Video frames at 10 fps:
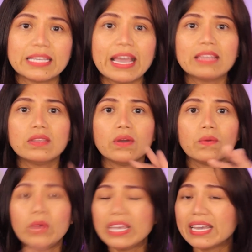and
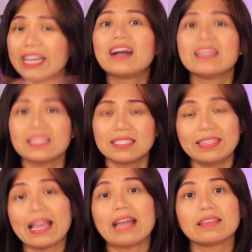we cut
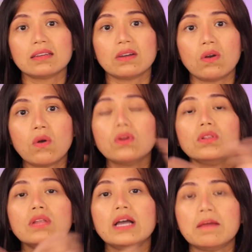that
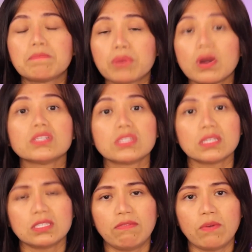whole
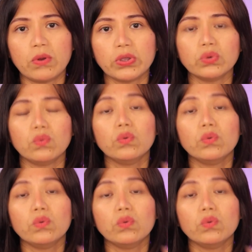process for you.